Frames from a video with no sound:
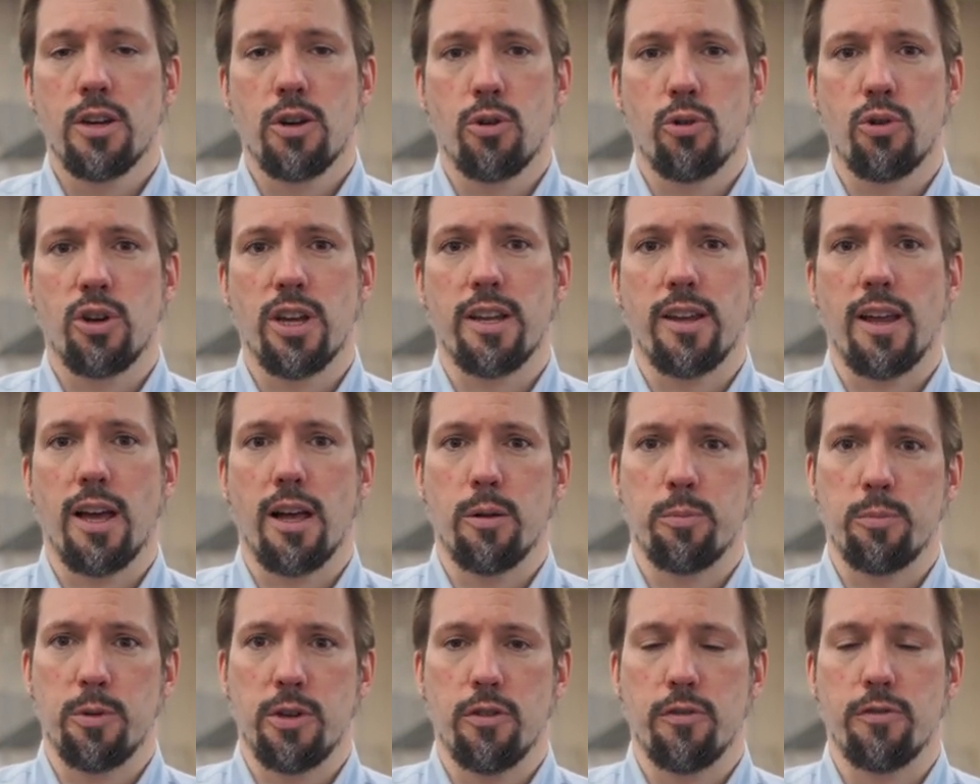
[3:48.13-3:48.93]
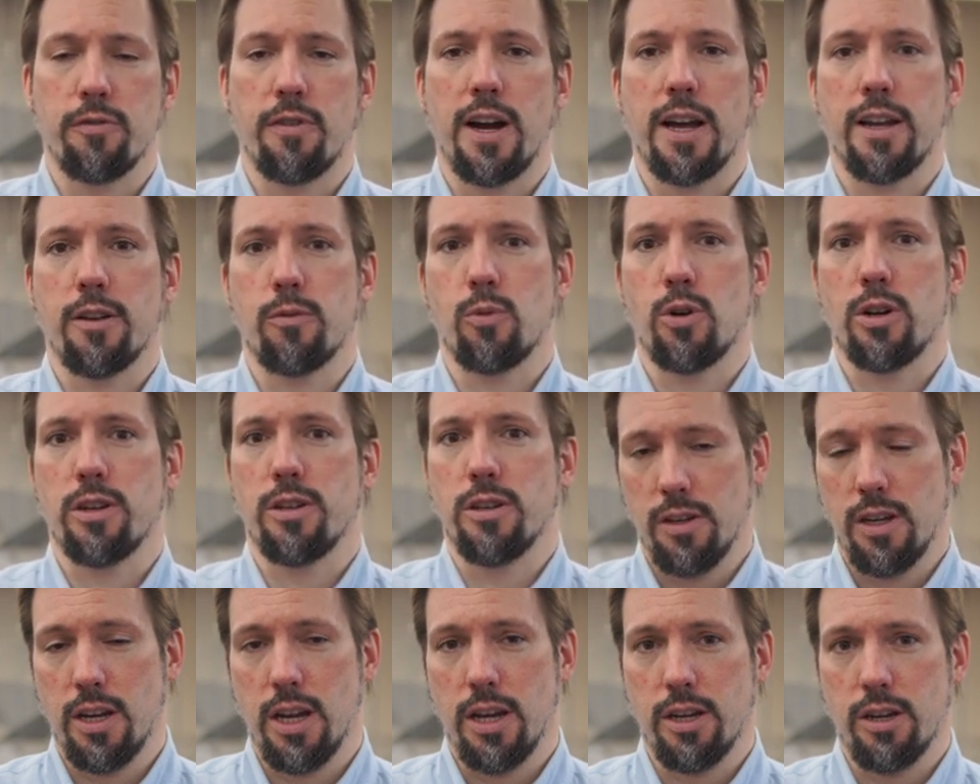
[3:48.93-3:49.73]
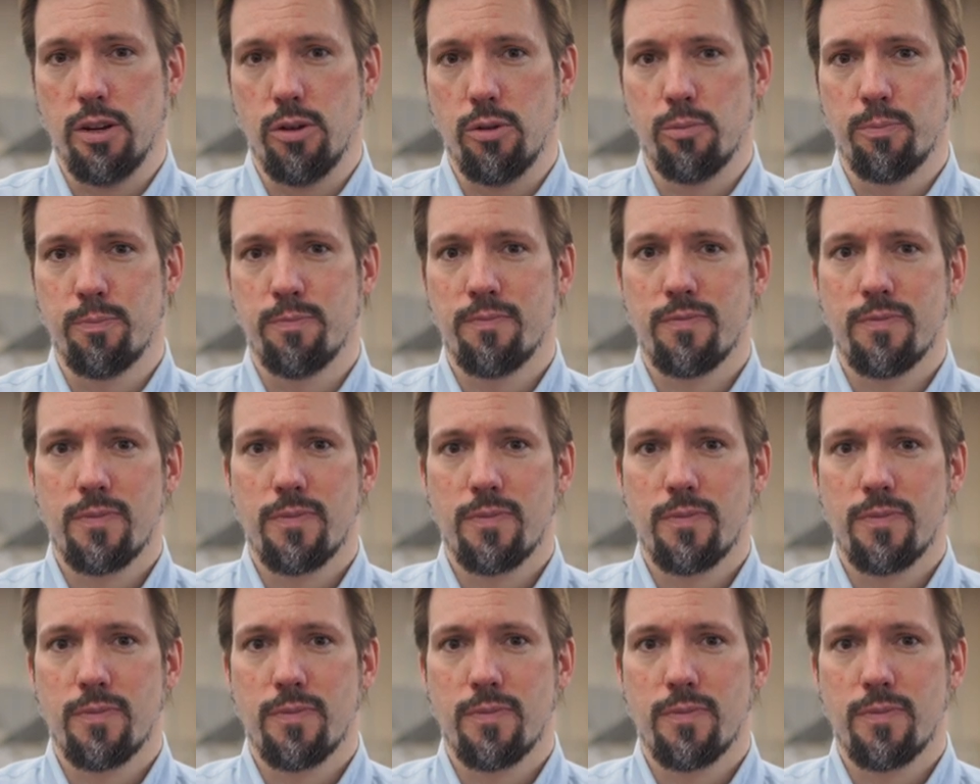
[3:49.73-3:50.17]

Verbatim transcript: who can help you find one near you.